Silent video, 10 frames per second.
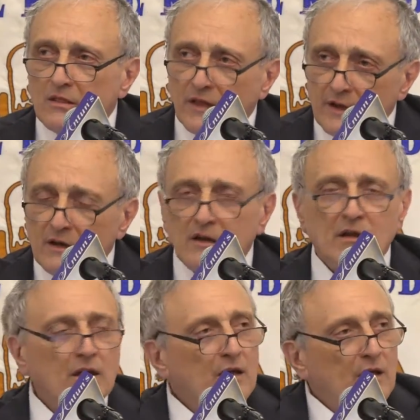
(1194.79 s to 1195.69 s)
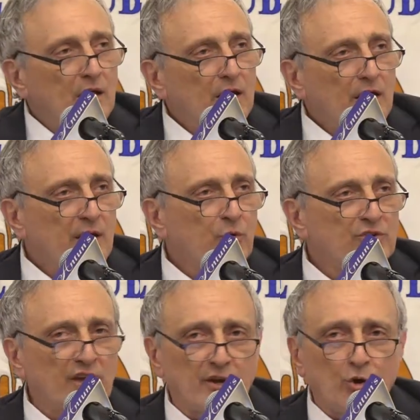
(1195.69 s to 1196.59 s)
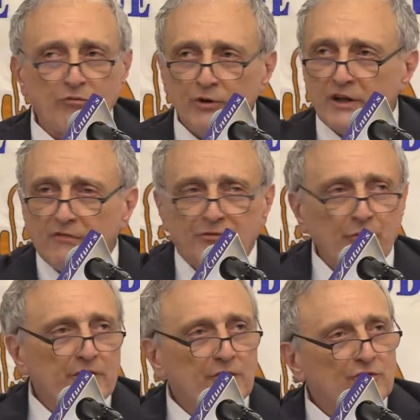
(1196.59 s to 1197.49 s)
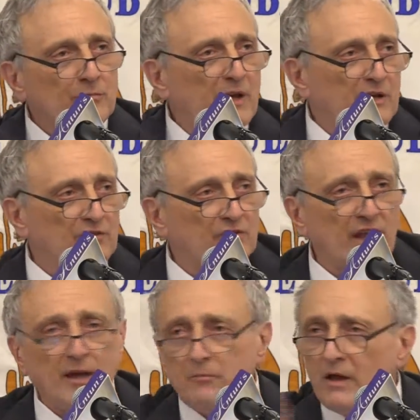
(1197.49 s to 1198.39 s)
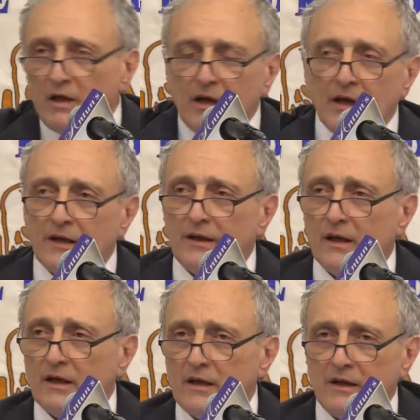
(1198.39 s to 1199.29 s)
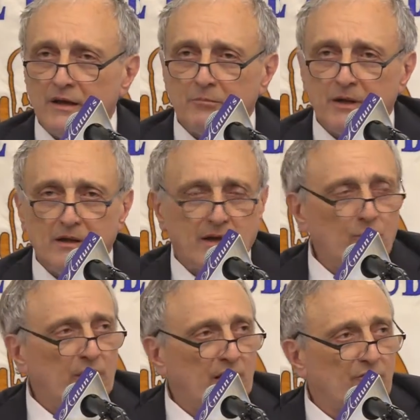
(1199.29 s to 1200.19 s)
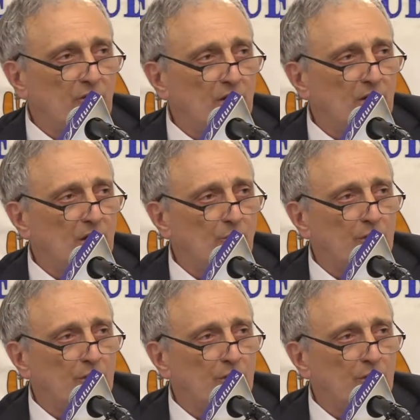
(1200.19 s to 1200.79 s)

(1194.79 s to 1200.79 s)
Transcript: then he would take over. You have 3 years to make his name, and we'd have a